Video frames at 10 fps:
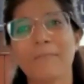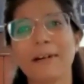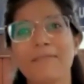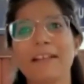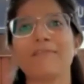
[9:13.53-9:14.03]

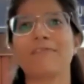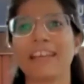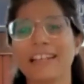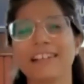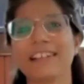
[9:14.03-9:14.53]
But when
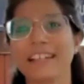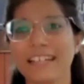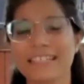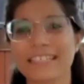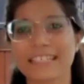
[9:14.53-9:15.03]
failure
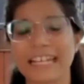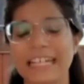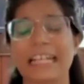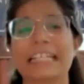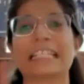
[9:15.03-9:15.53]
hits, it
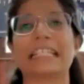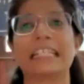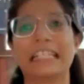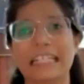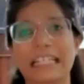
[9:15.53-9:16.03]
hits
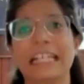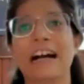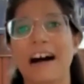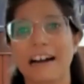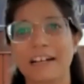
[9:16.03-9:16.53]
really
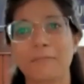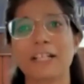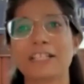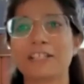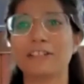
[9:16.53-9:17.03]
hard. It
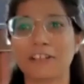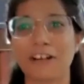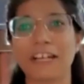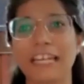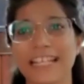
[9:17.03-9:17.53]
brings you to
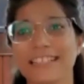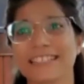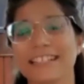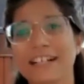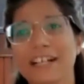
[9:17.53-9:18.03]
your knees.